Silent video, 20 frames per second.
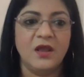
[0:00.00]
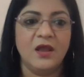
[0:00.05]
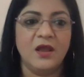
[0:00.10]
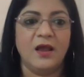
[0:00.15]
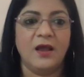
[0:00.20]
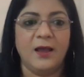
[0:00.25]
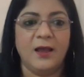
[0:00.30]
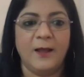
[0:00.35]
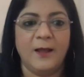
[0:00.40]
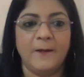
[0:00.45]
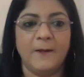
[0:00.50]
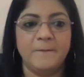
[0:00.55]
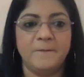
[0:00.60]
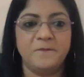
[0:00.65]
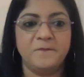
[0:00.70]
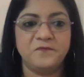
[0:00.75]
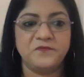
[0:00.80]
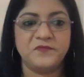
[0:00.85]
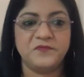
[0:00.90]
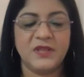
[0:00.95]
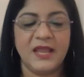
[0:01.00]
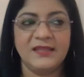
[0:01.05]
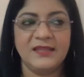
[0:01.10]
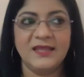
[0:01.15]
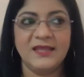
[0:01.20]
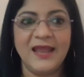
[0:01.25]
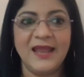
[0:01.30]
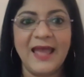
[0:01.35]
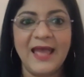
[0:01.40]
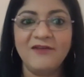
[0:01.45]
And then
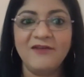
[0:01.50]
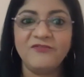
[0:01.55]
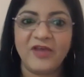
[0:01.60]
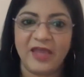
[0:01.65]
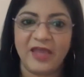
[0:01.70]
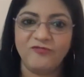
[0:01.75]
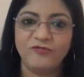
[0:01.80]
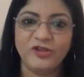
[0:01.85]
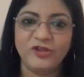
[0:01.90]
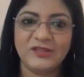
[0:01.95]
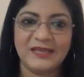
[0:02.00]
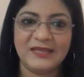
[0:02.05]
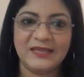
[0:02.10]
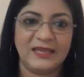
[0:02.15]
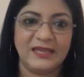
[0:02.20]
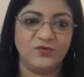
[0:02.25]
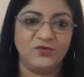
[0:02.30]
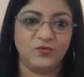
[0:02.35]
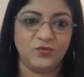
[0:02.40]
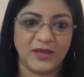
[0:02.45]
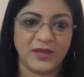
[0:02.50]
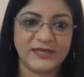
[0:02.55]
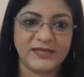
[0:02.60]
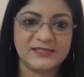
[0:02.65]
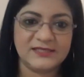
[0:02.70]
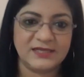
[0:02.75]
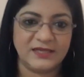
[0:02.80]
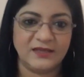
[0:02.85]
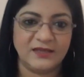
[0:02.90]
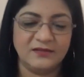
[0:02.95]
have everything in
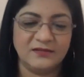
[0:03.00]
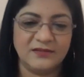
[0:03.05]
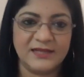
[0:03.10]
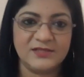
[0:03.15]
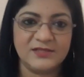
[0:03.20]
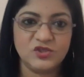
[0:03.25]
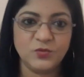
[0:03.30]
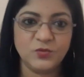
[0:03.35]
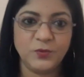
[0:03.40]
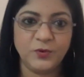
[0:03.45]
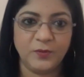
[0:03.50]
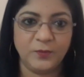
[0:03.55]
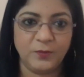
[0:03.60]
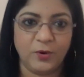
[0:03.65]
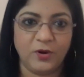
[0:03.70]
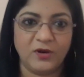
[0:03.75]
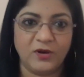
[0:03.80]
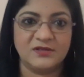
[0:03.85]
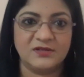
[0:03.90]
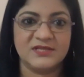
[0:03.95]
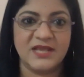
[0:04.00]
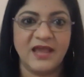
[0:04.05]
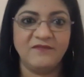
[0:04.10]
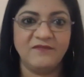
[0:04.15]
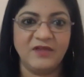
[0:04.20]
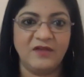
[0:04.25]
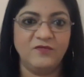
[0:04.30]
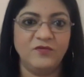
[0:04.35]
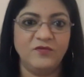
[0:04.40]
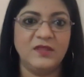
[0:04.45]
writing. That's super important. Have
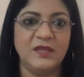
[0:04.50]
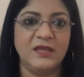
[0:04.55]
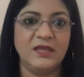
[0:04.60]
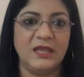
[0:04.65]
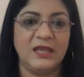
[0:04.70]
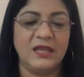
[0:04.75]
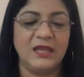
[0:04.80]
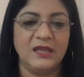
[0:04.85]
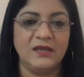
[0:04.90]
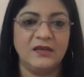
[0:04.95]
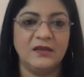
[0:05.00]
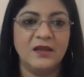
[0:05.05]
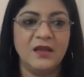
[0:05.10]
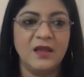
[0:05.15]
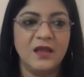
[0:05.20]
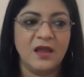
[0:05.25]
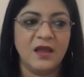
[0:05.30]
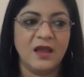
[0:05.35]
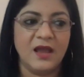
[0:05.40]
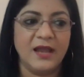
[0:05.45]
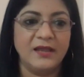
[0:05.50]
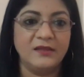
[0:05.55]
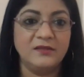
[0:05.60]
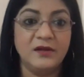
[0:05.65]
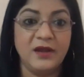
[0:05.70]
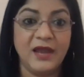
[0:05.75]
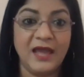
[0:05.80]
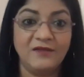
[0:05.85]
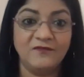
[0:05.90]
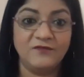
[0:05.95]
everything in, either
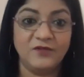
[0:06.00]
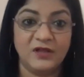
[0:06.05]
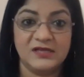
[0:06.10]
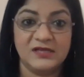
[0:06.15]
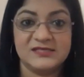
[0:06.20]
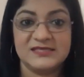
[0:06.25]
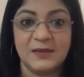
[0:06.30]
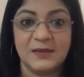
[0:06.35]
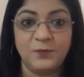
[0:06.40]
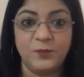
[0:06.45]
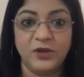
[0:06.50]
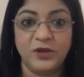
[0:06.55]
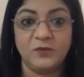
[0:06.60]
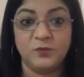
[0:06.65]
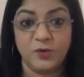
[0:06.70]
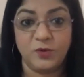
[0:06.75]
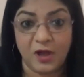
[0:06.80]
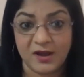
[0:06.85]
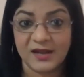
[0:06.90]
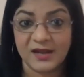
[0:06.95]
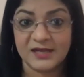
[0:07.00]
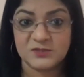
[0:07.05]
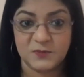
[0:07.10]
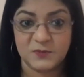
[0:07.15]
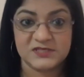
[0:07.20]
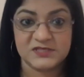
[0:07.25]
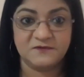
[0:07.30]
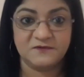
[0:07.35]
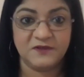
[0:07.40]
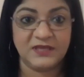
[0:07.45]
have a separate product
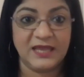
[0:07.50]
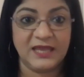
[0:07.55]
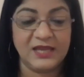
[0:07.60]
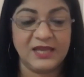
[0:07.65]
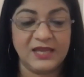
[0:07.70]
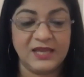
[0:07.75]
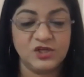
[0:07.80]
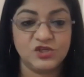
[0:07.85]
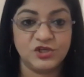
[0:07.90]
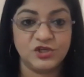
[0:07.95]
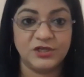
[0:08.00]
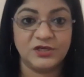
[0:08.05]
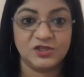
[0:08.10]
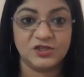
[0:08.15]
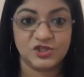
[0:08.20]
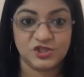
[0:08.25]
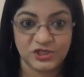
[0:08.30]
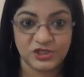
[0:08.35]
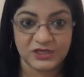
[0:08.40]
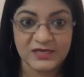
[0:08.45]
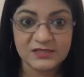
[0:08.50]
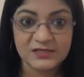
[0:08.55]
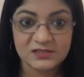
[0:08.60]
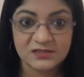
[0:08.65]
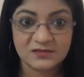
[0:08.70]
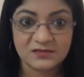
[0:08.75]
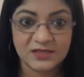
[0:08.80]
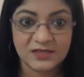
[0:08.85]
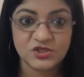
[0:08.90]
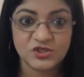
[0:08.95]
specification sheet
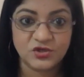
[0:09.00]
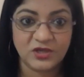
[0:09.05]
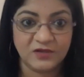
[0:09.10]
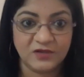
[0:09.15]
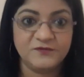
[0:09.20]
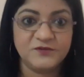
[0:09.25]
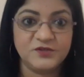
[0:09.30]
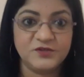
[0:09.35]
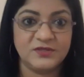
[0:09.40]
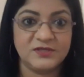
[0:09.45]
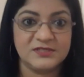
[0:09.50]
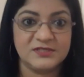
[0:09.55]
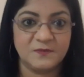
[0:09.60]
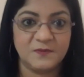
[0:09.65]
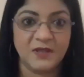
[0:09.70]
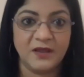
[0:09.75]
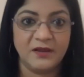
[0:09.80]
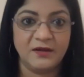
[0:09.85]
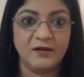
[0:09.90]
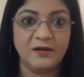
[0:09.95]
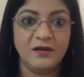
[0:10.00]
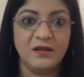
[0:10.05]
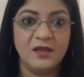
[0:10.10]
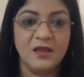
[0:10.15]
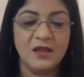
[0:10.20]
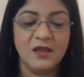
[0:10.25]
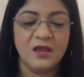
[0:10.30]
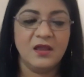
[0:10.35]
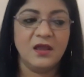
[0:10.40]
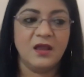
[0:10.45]
that you give to the supplier,
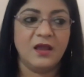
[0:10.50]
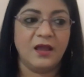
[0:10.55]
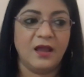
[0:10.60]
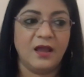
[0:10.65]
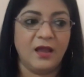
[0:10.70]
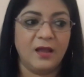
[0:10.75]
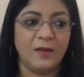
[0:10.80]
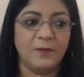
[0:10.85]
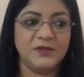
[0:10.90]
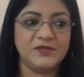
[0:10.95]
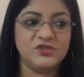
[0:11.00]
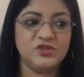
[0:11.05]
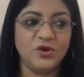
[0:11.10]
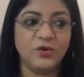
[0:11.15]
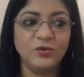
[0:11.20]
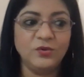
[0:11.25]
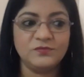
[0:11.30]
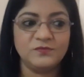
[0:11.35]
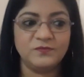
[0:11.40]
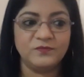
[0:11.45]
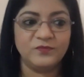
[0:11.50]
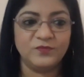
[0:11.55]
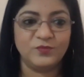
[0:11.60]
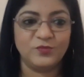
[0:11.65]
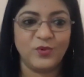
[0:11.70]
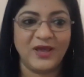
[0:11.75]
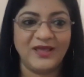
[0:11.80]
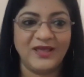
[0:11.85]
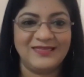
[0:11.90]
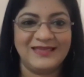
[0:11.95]
but don't
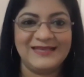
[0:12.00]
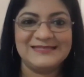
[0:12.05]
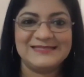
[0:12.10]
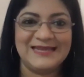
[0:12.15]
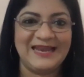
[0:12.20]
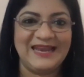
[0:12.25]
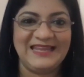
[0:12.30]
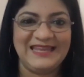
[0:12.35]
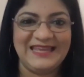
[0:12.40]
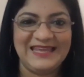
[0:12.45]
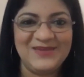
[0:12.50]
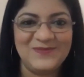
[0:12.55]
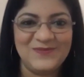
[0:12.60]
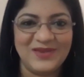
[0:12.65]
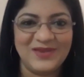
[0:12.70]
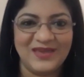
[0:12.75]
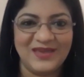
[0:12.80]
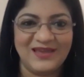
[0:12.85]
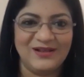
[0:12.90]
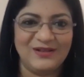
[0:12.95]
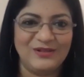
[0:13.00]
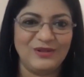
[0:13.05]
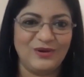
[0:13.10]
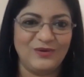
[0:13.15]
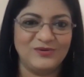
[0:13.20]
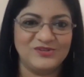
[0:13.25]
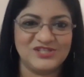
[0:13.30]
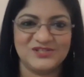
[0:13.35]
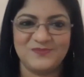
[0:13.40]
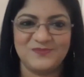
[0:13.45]
write things in an email or
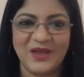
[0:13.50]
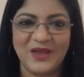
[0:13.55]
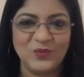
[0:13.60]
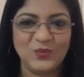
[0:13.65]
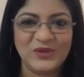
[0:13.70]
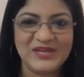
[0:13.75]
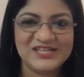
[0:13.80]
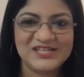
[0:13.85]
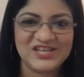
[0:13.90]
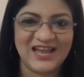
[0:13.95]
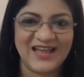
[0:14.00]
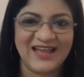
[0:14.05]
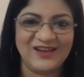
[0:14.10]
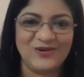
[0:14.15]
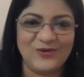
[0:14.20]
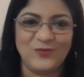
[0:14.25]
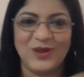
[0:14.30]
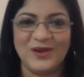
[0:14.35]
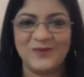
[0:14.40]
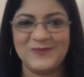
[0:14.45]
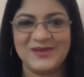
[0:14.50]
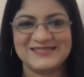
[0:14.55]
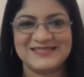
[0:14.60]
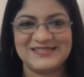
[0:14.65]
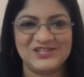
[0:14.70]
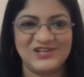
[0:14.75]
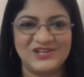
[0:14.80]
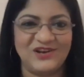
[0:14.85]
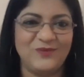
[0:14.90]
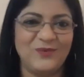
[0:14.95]
just by WeChat or one
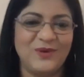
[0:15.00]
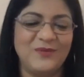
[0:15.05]
message here, one